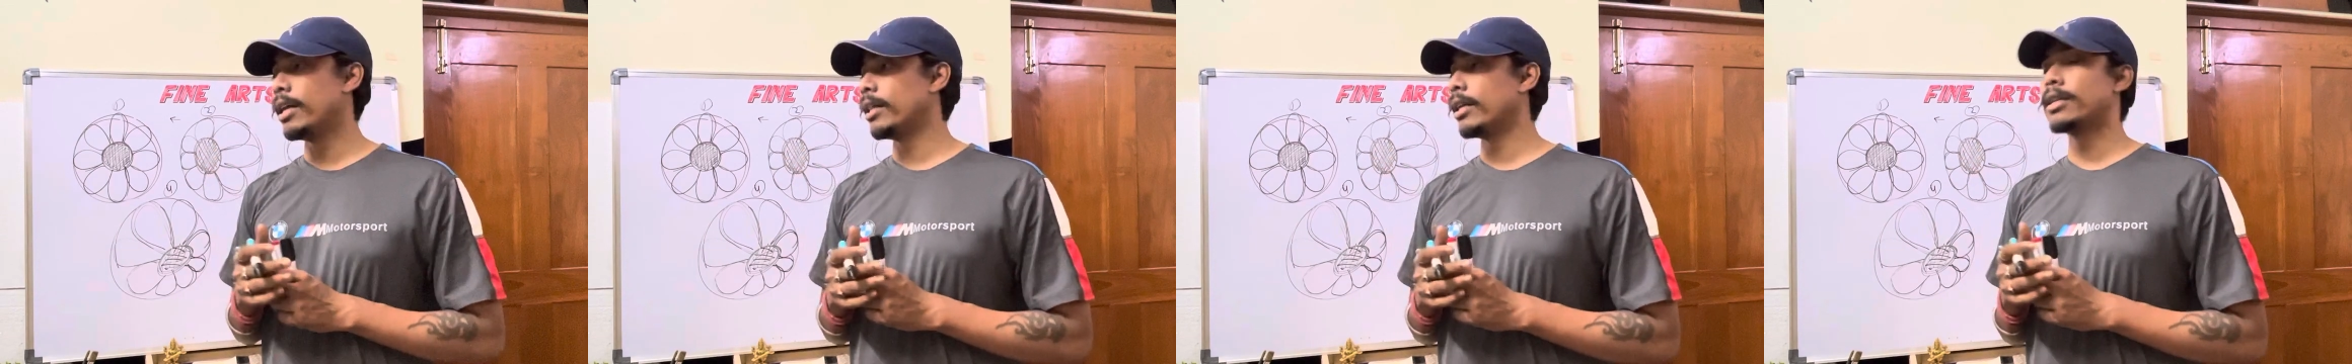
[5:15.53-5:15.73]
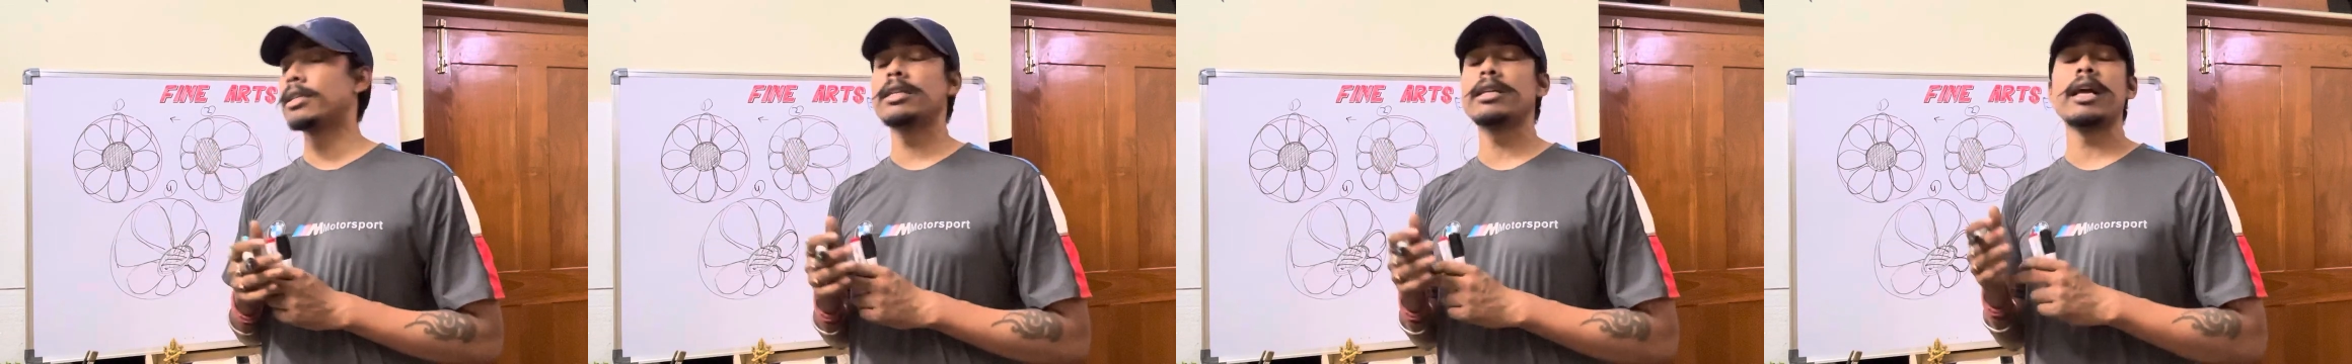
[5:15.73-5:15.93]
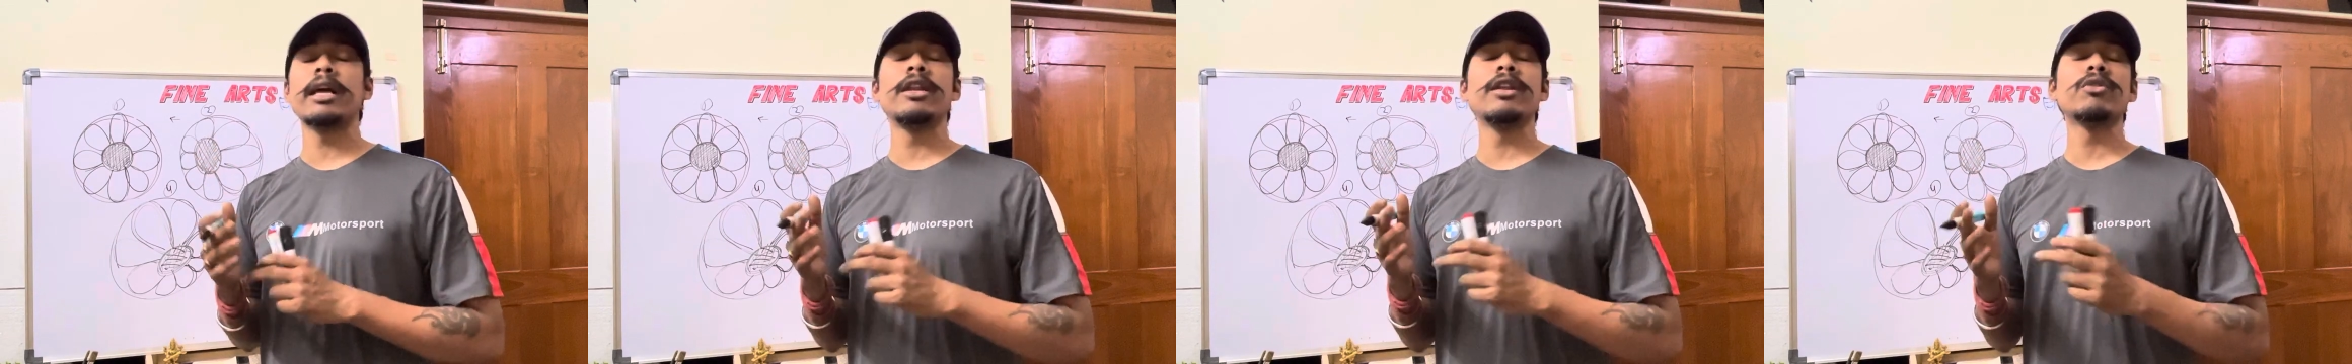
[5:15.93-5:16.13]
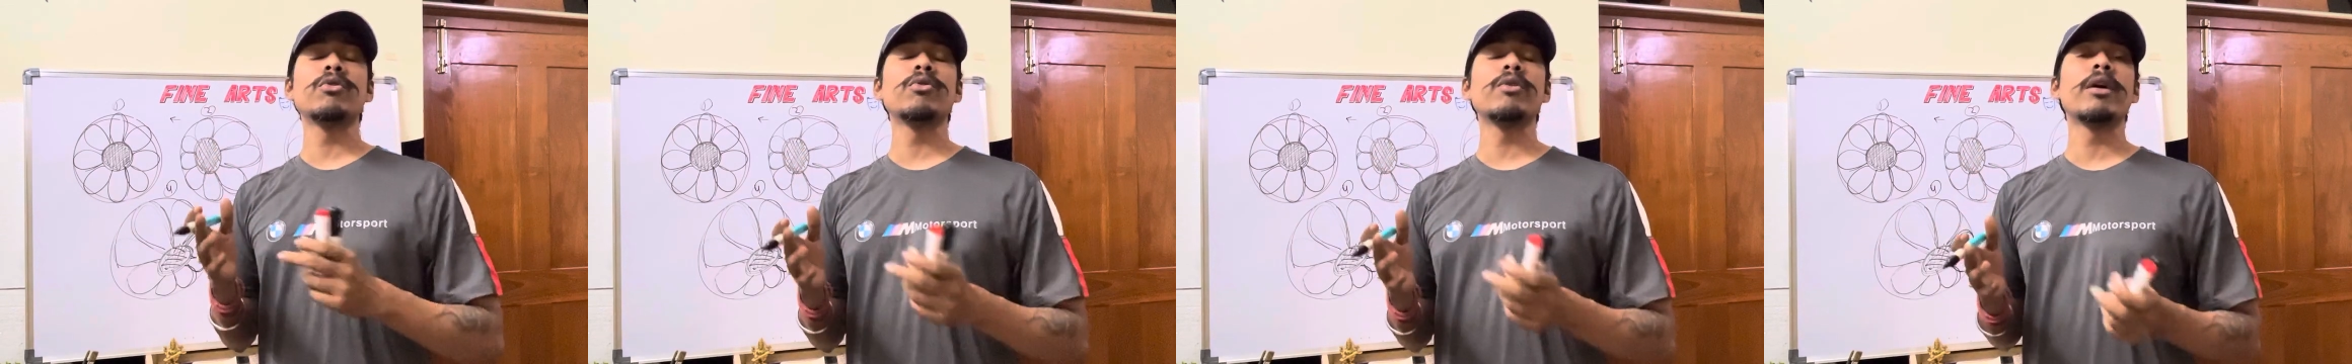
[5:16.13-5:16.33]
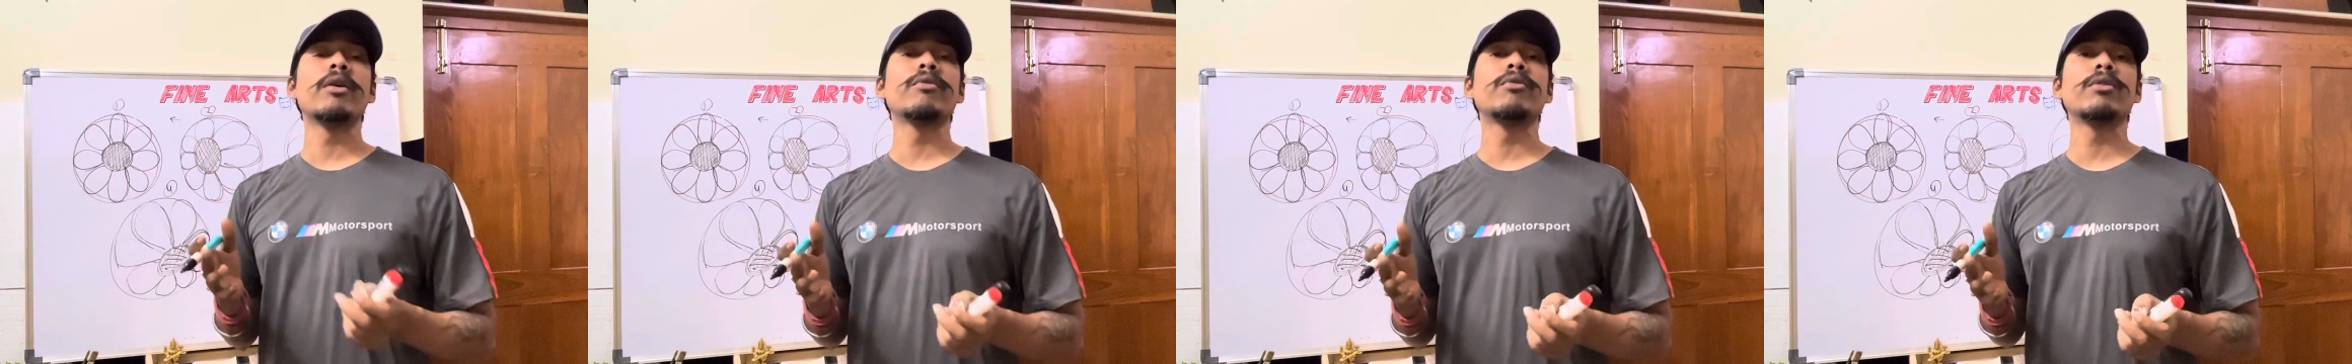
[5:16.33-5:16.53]
this is
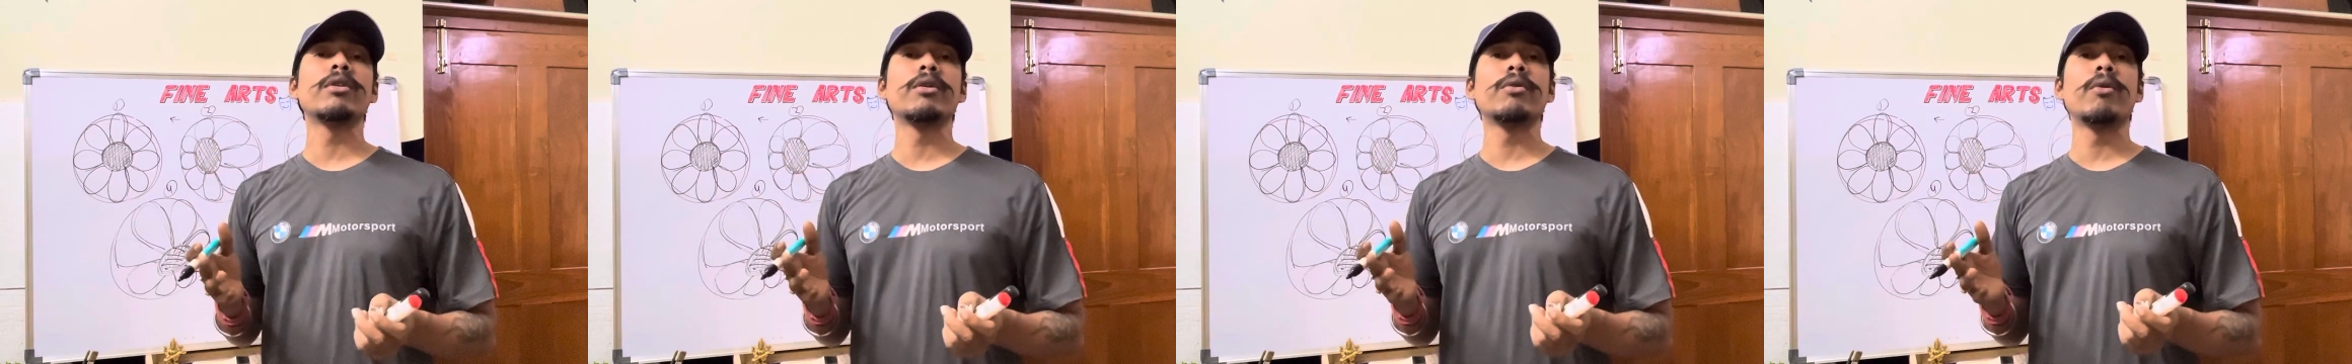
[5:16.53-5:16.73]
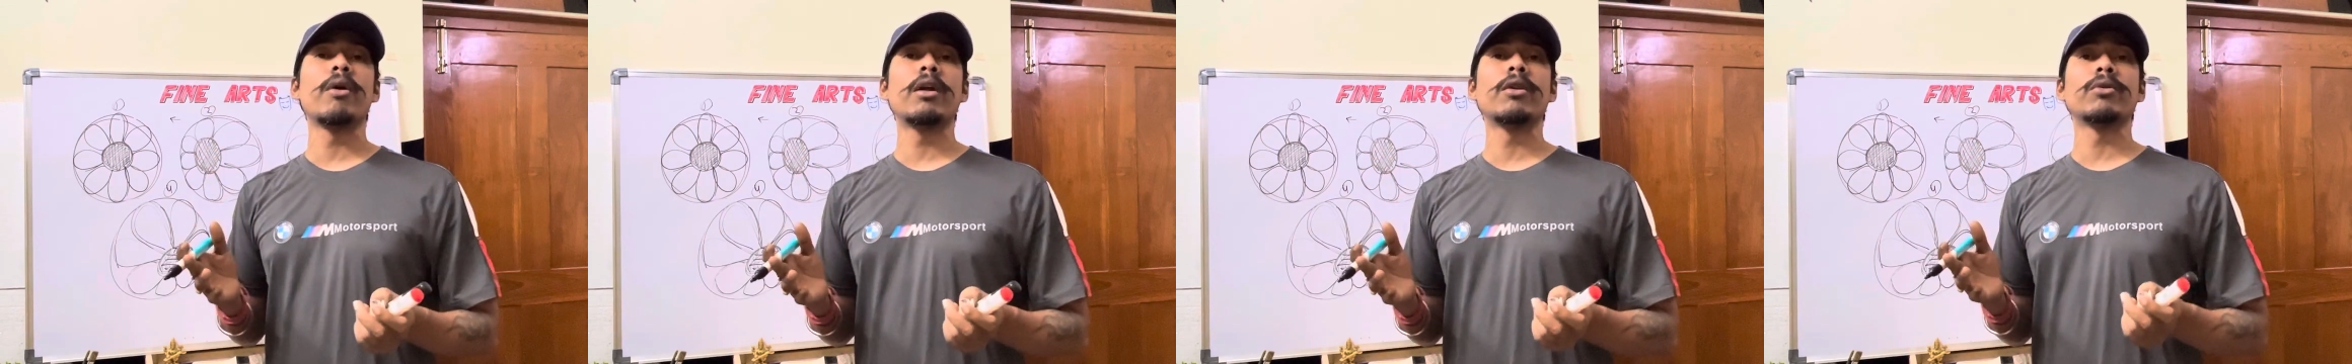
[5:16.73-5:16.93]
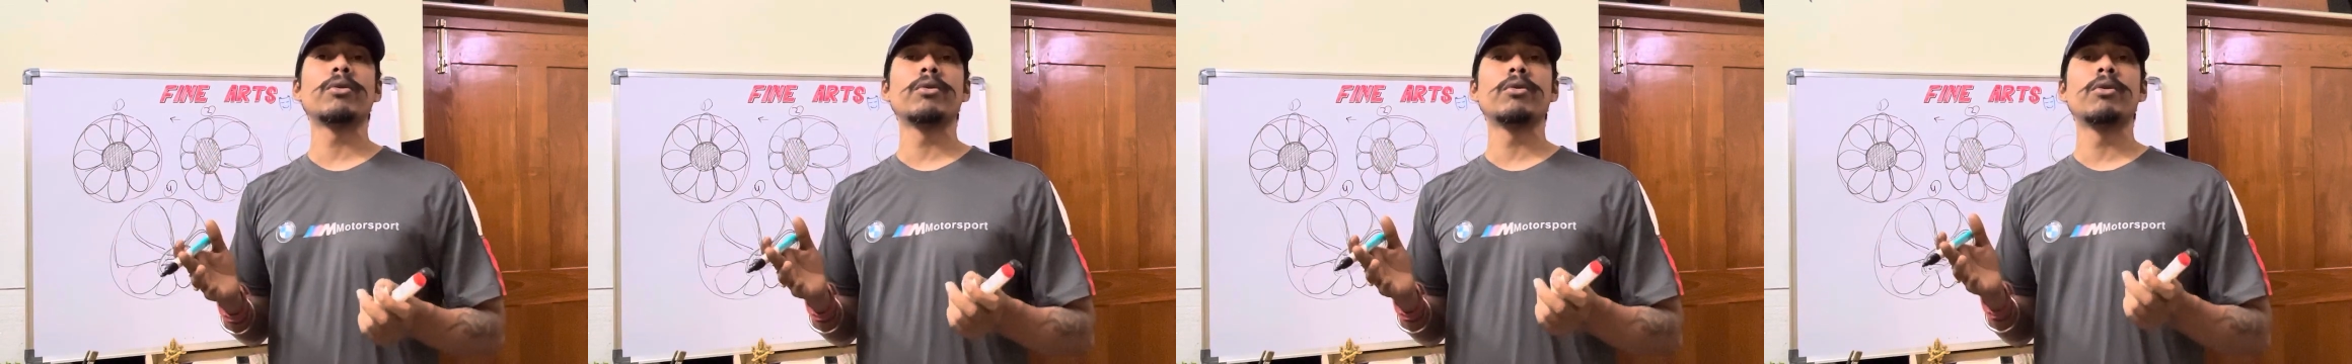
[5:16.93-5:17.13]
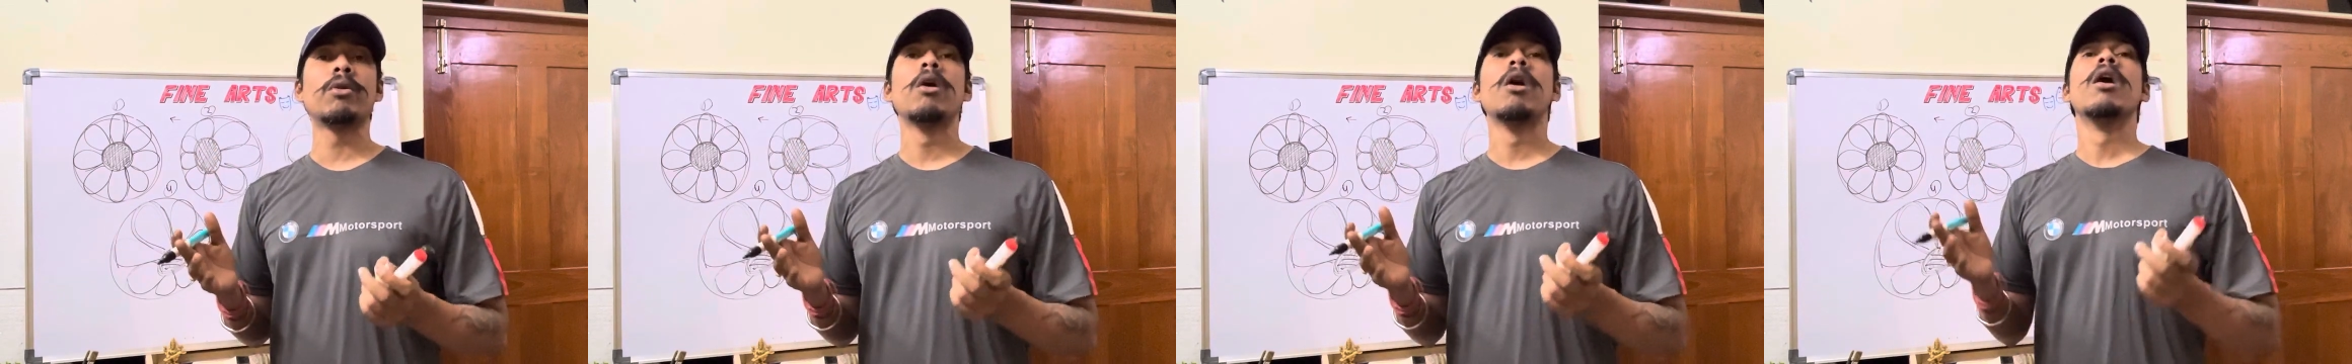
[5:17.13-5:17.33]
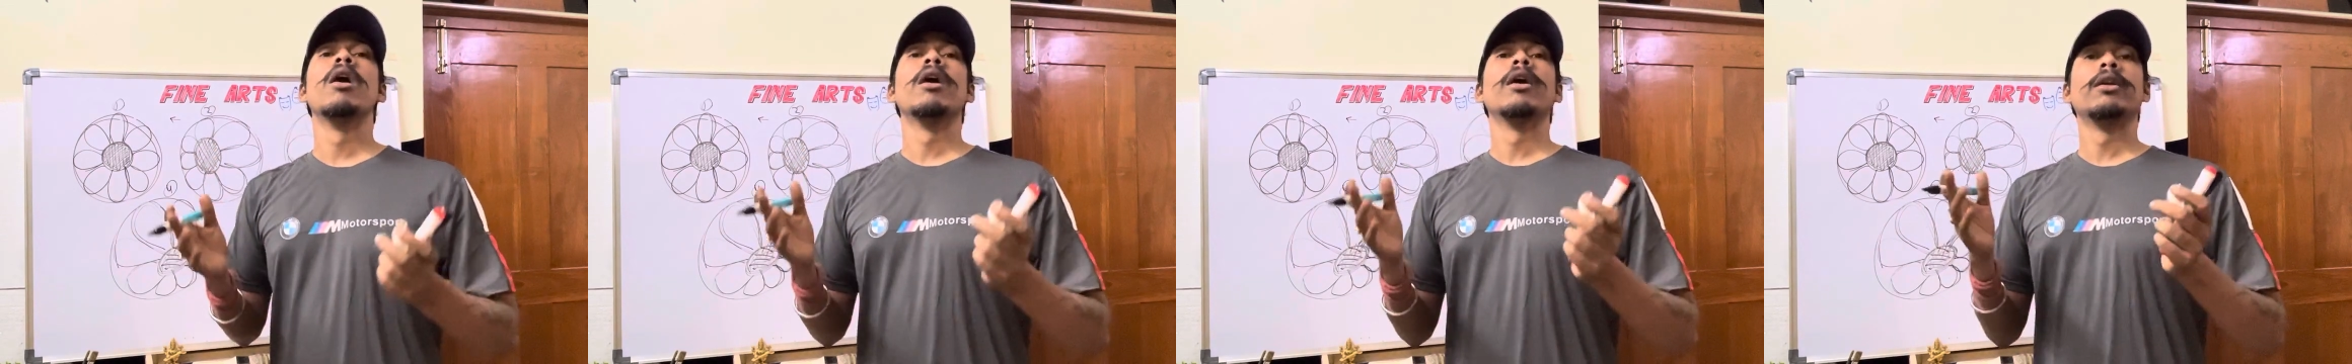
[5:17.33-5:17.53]
anything you want
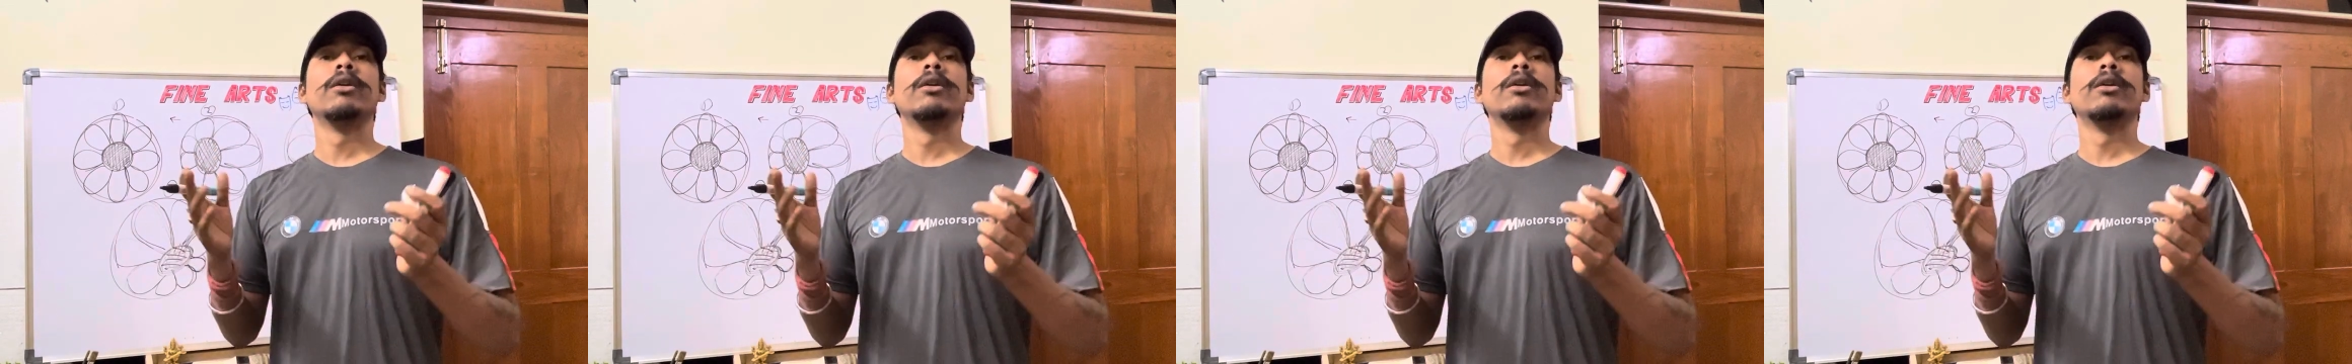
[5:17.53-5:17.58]
to